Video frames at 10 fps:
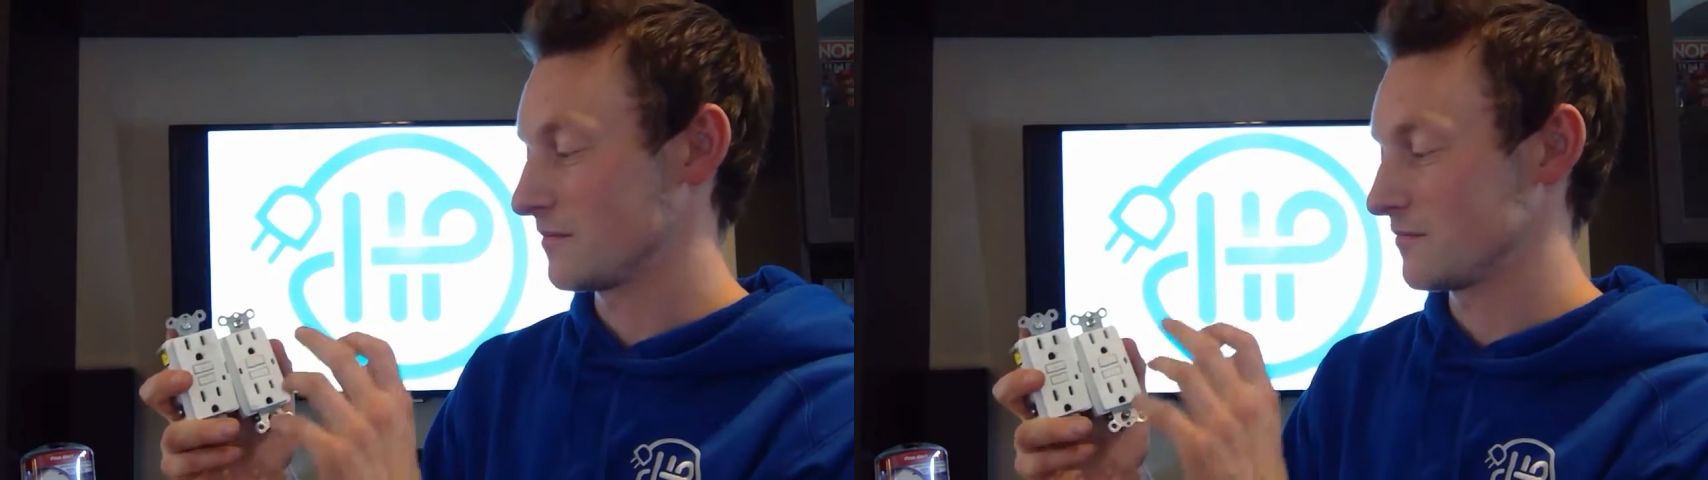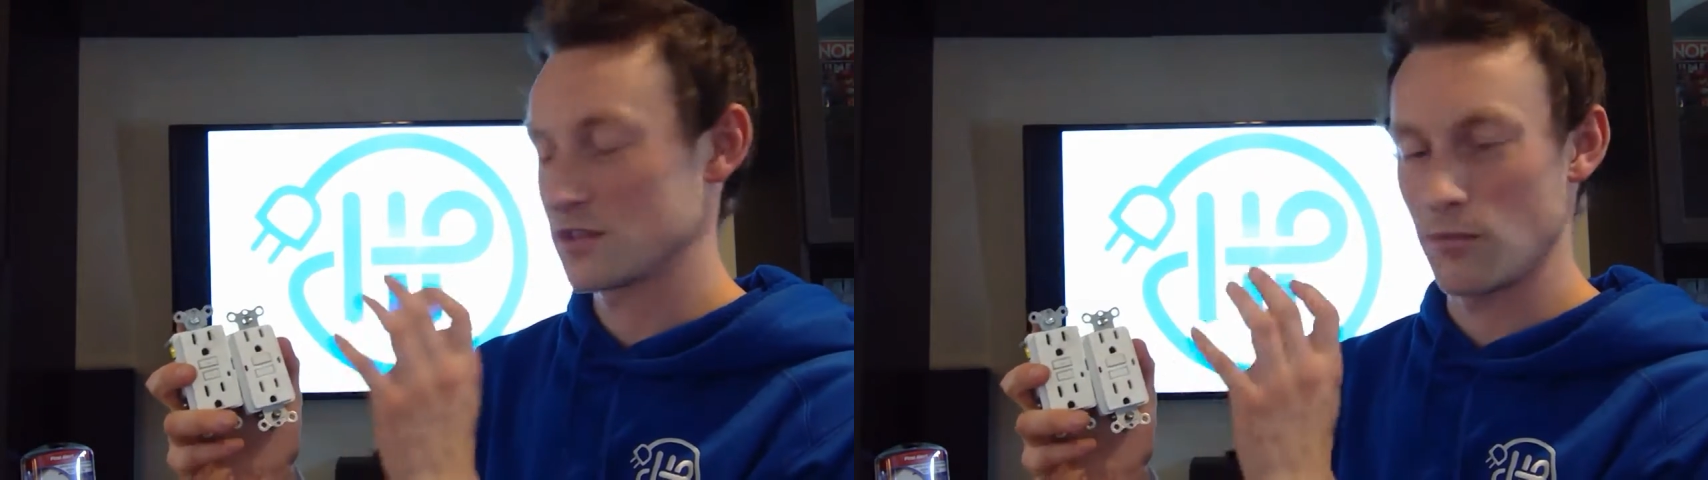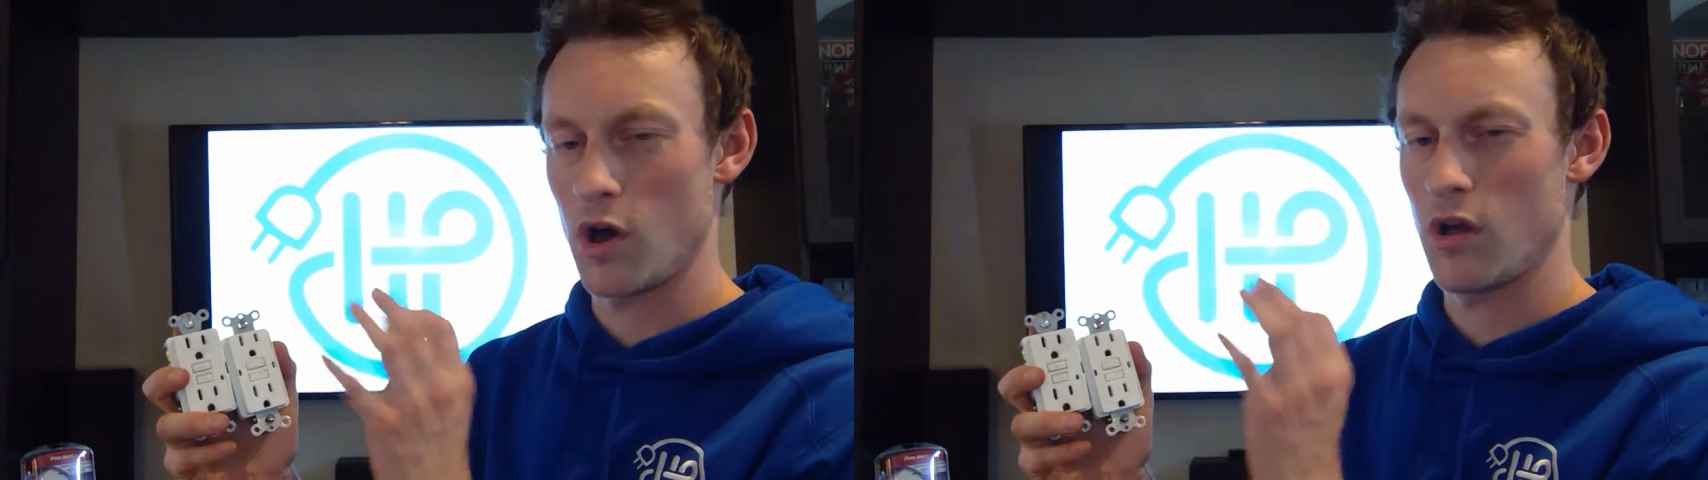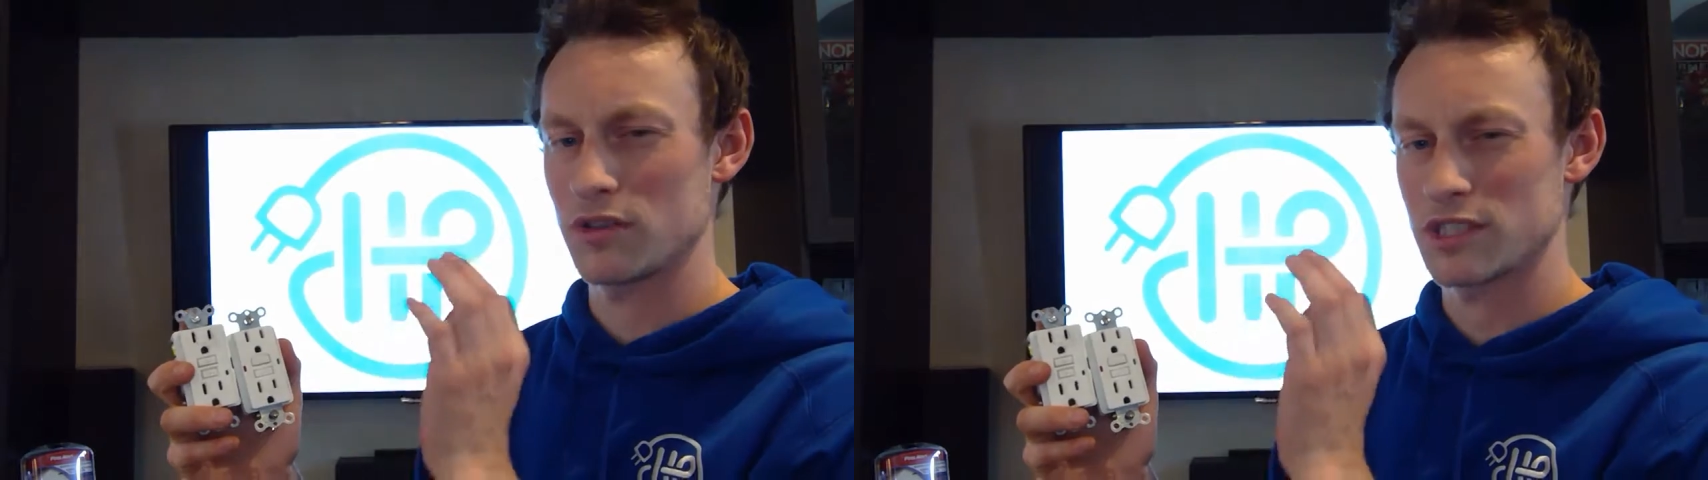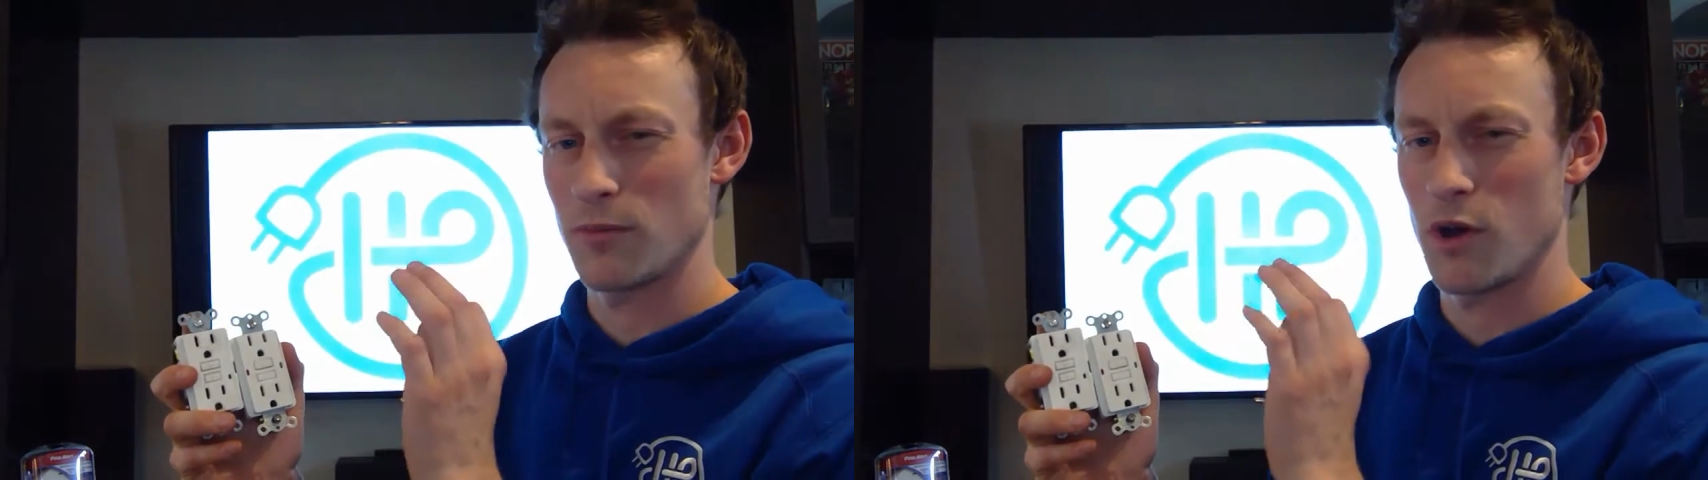
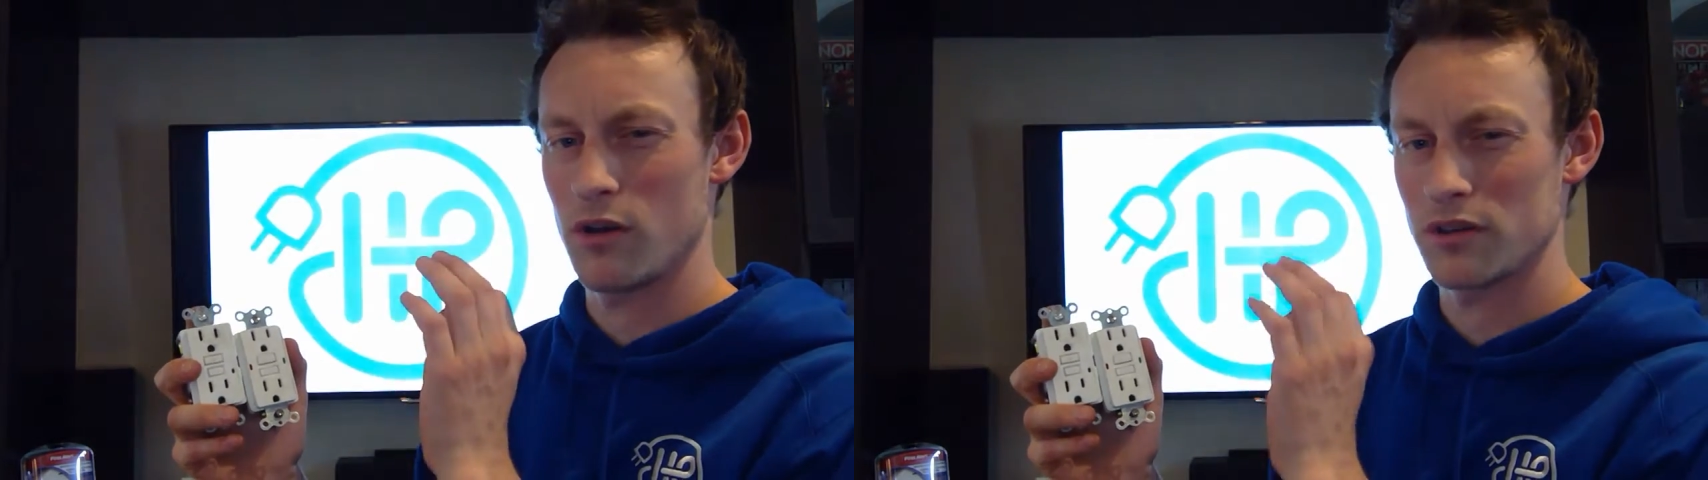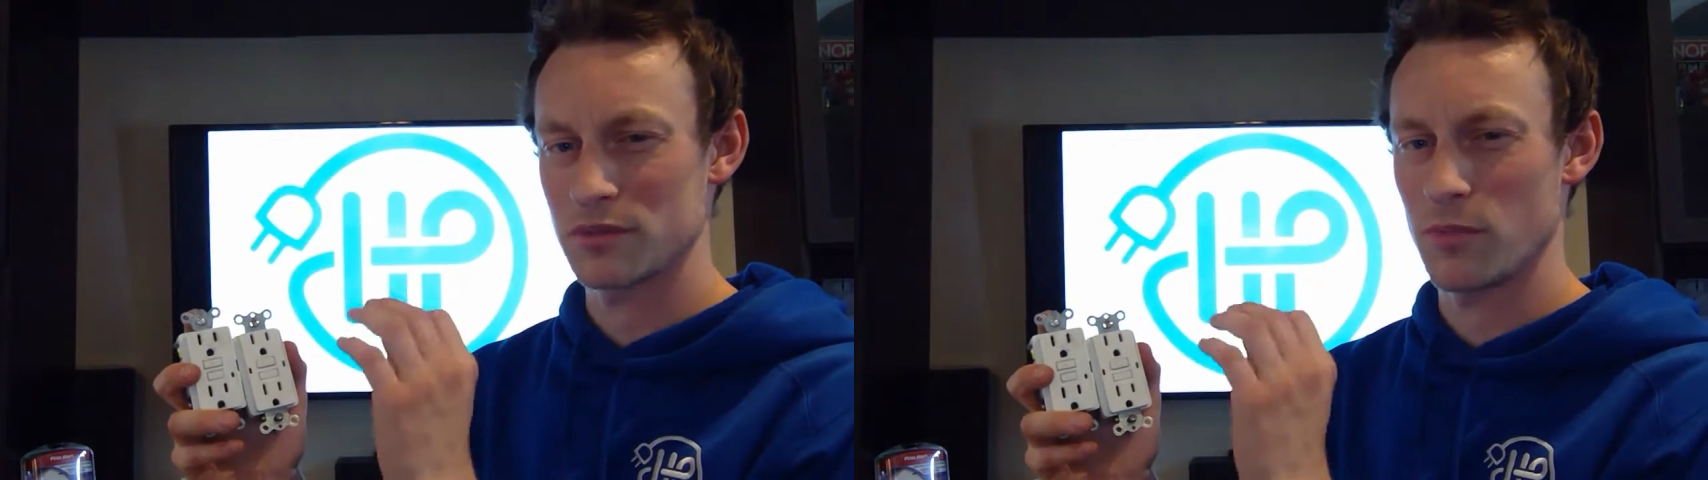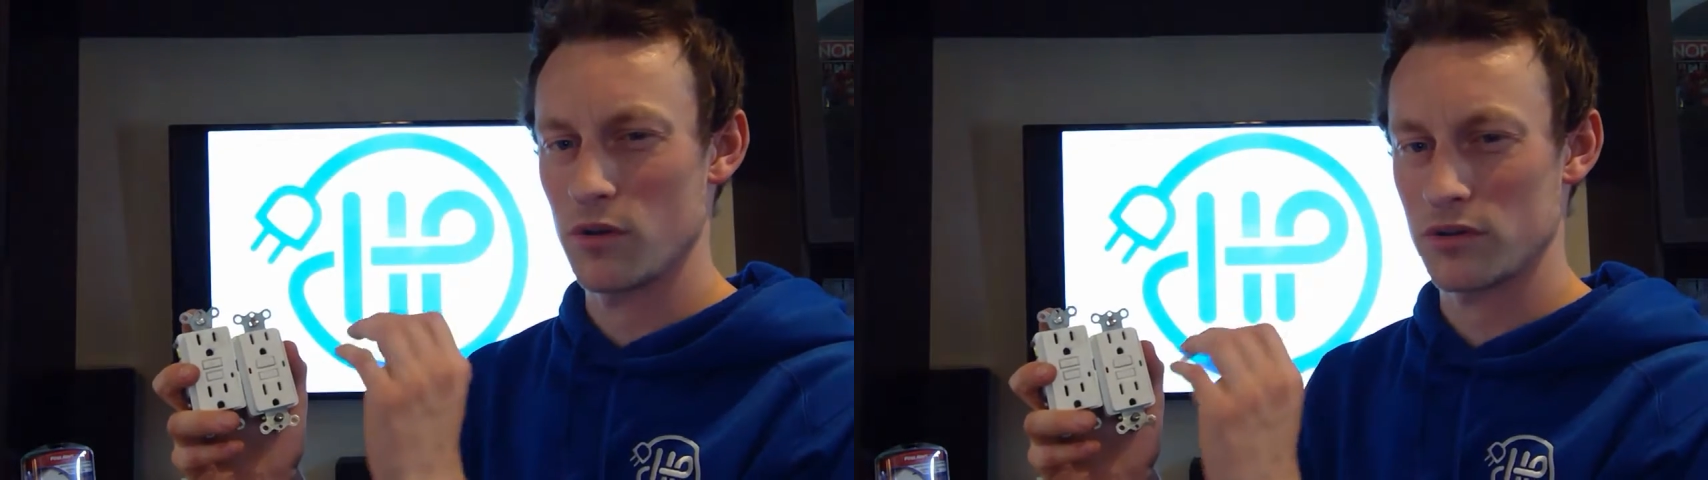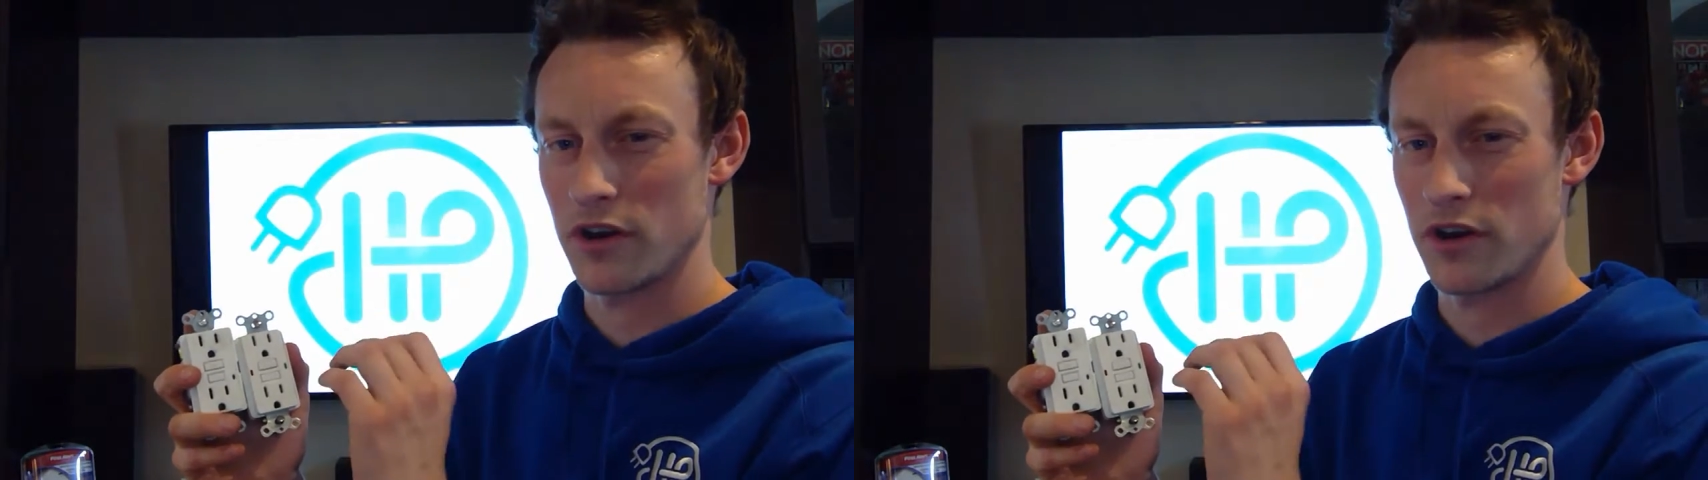small